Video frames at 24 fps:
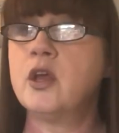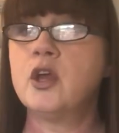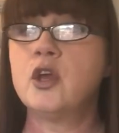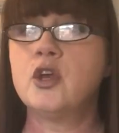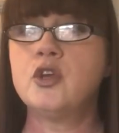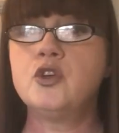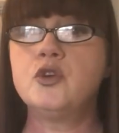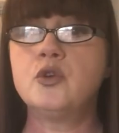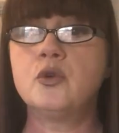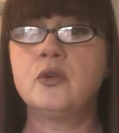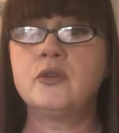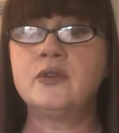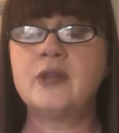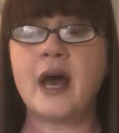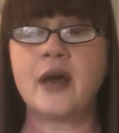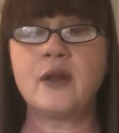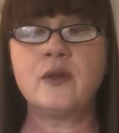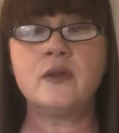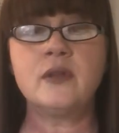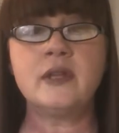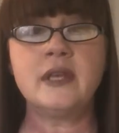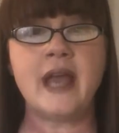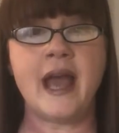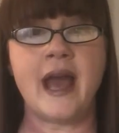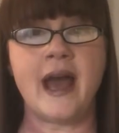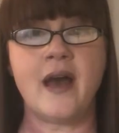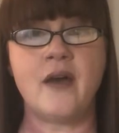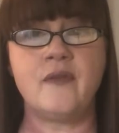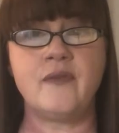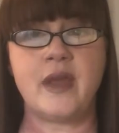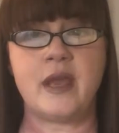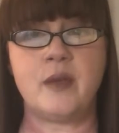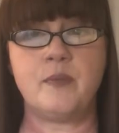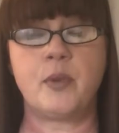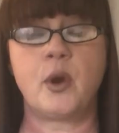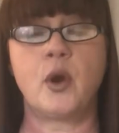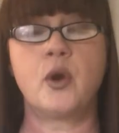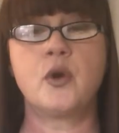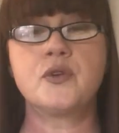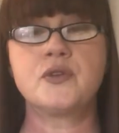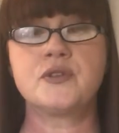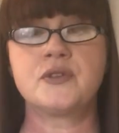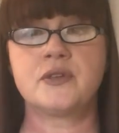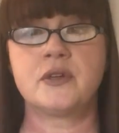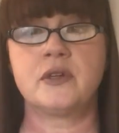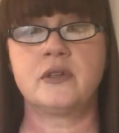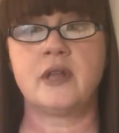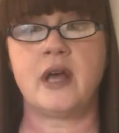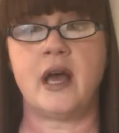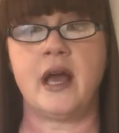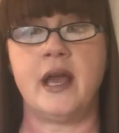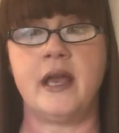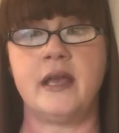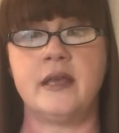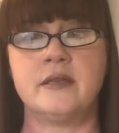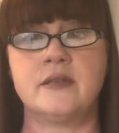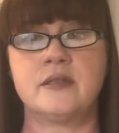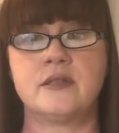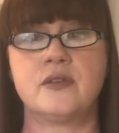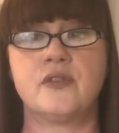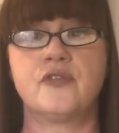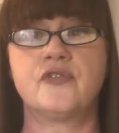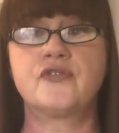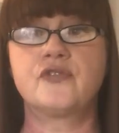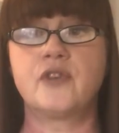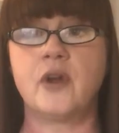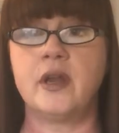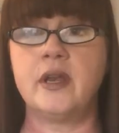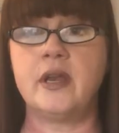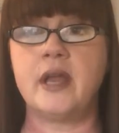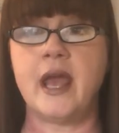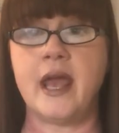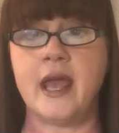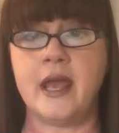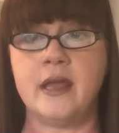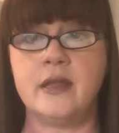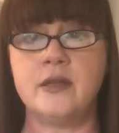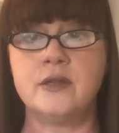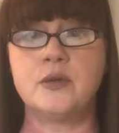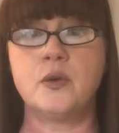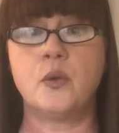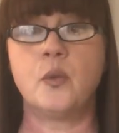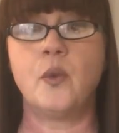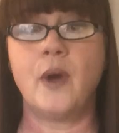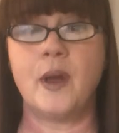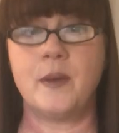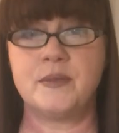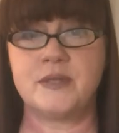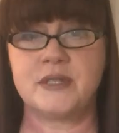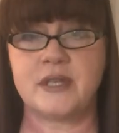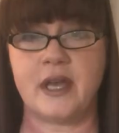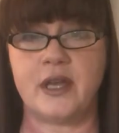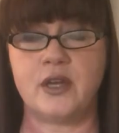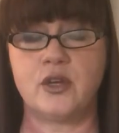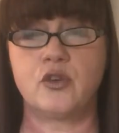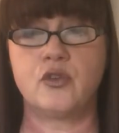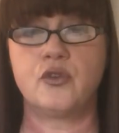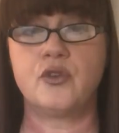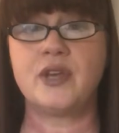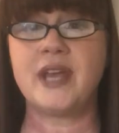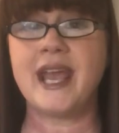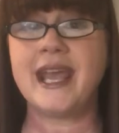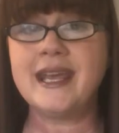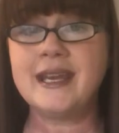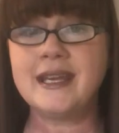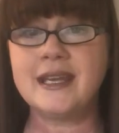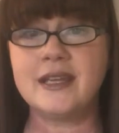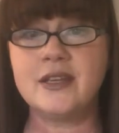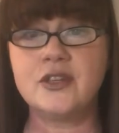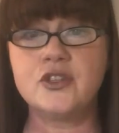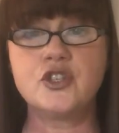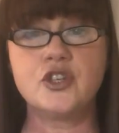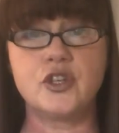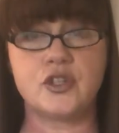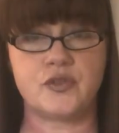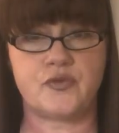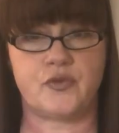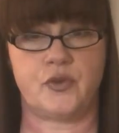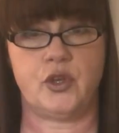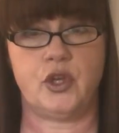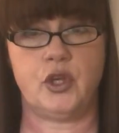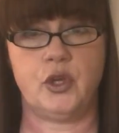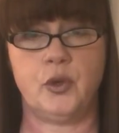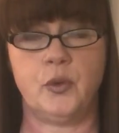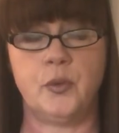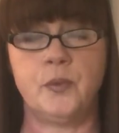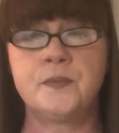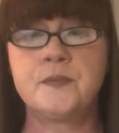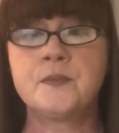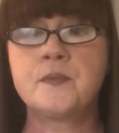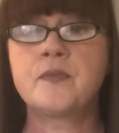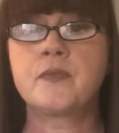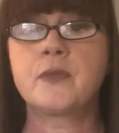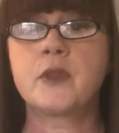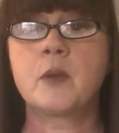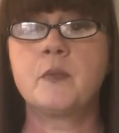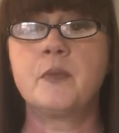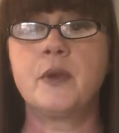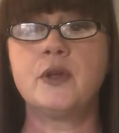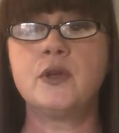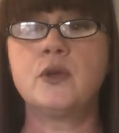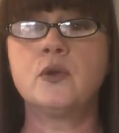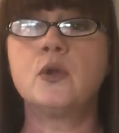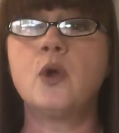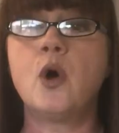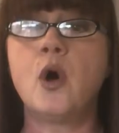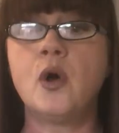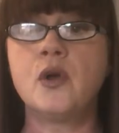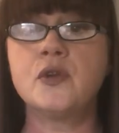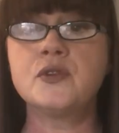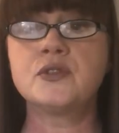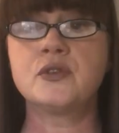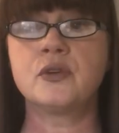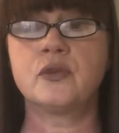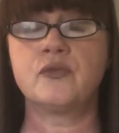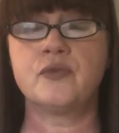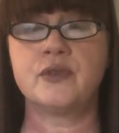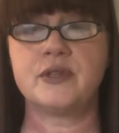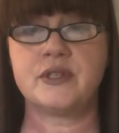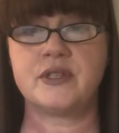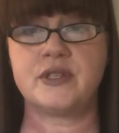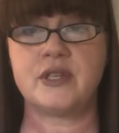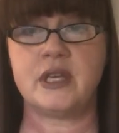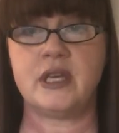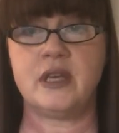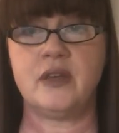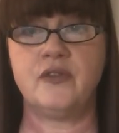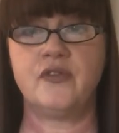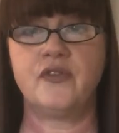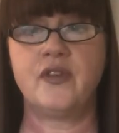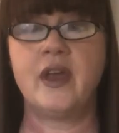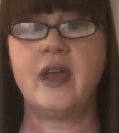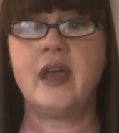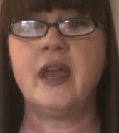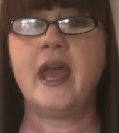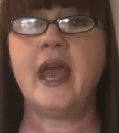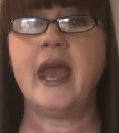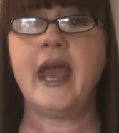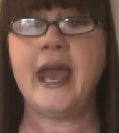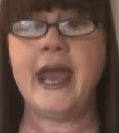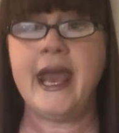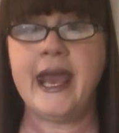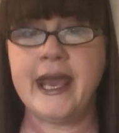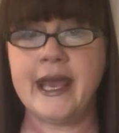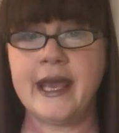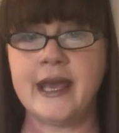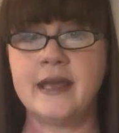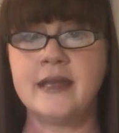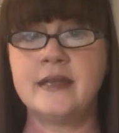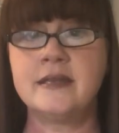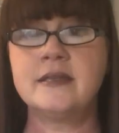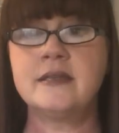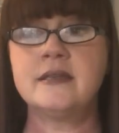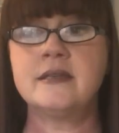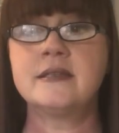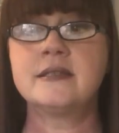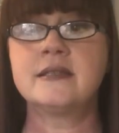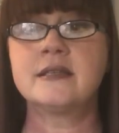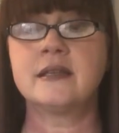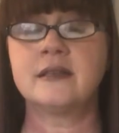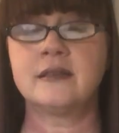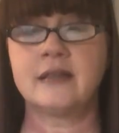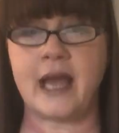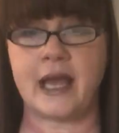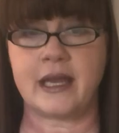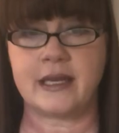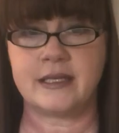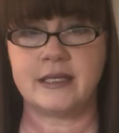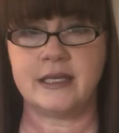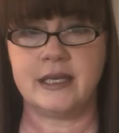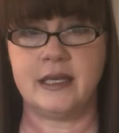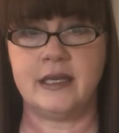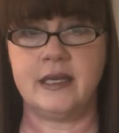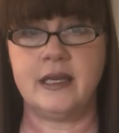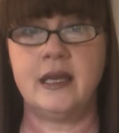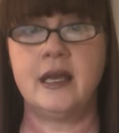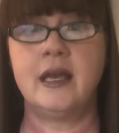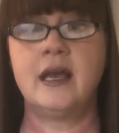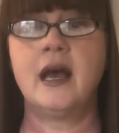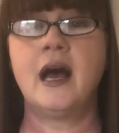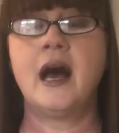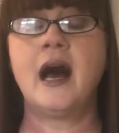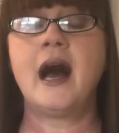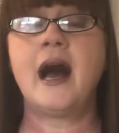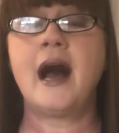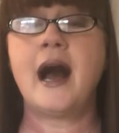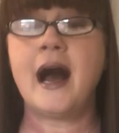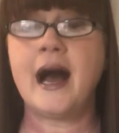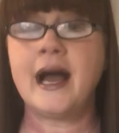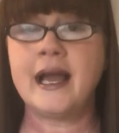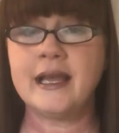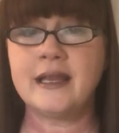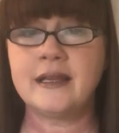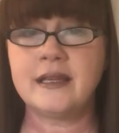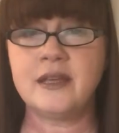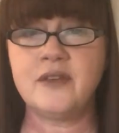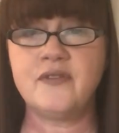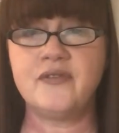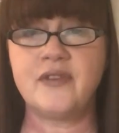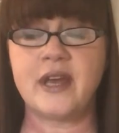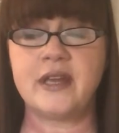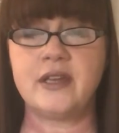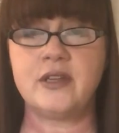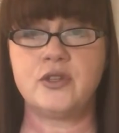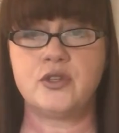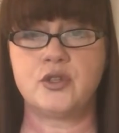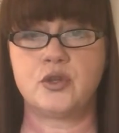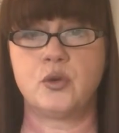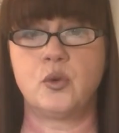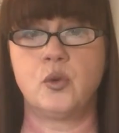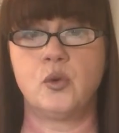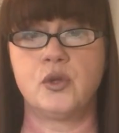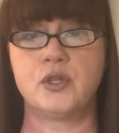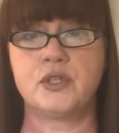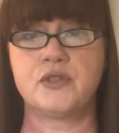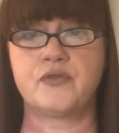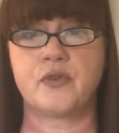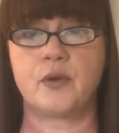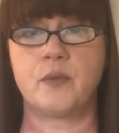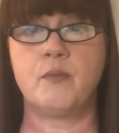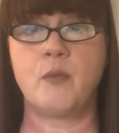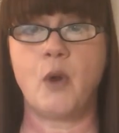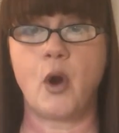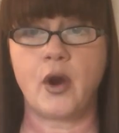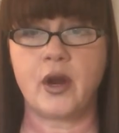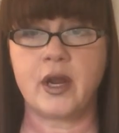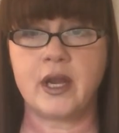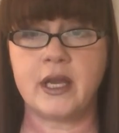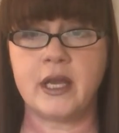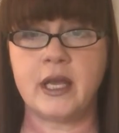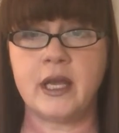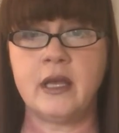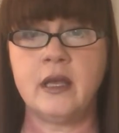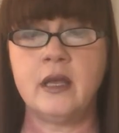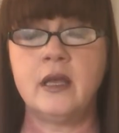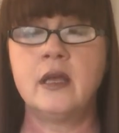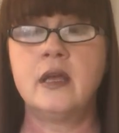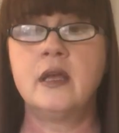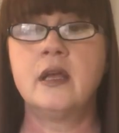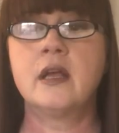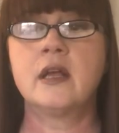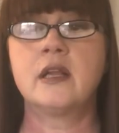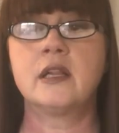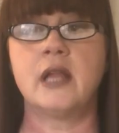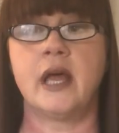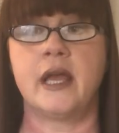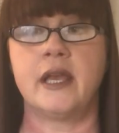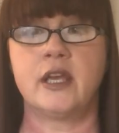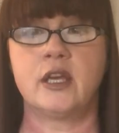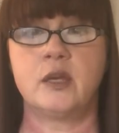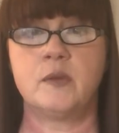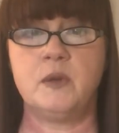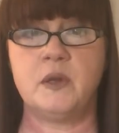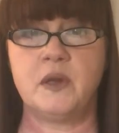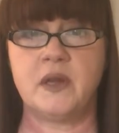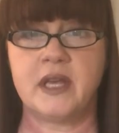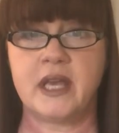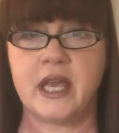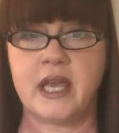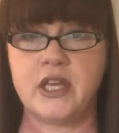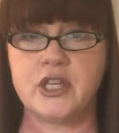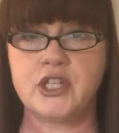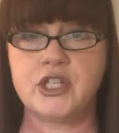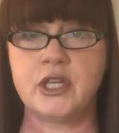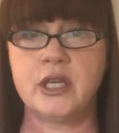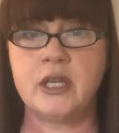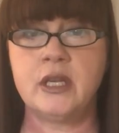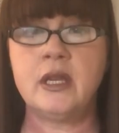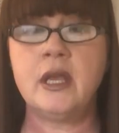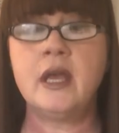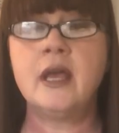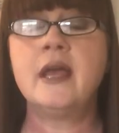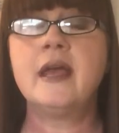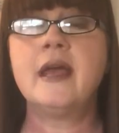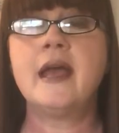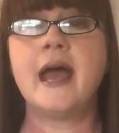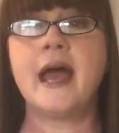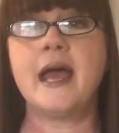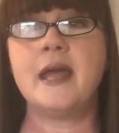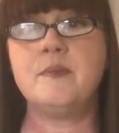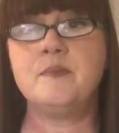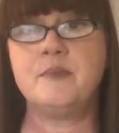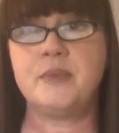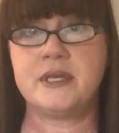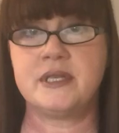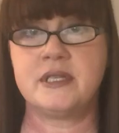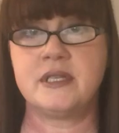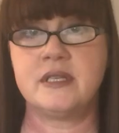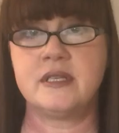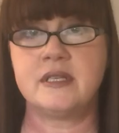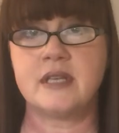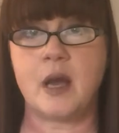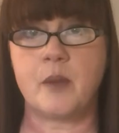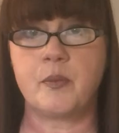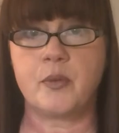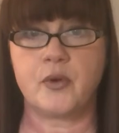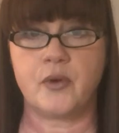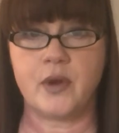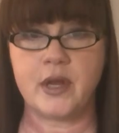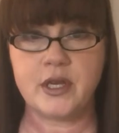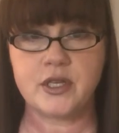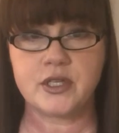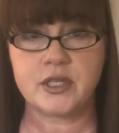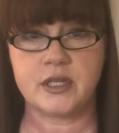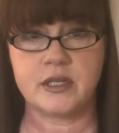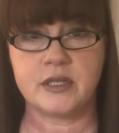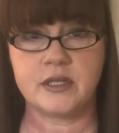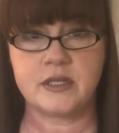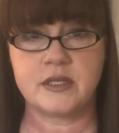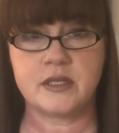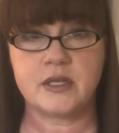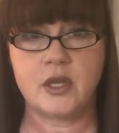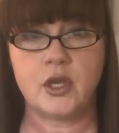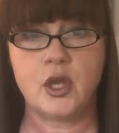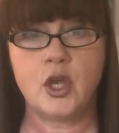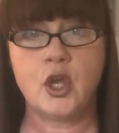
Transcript: You'll not only have a personalized front end website created just for you, but you'll also receive hand selected, highly vetted tools for marketing, client communication, and business operations.